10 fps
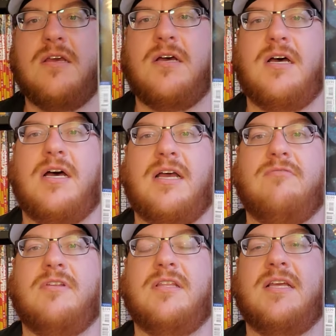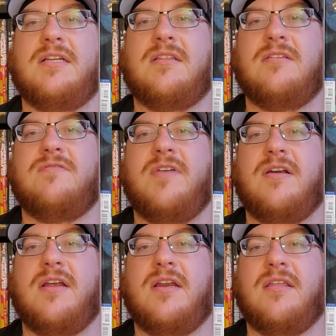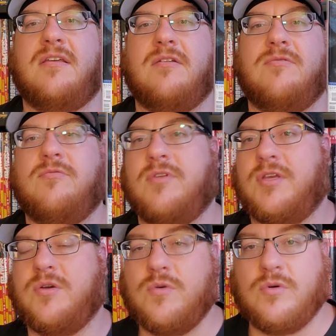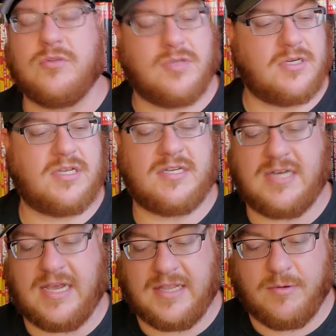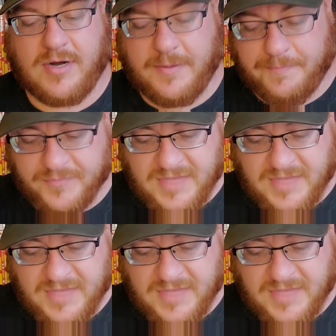I really liked this variant. I thought it was really cool, so I decided to snag that one up.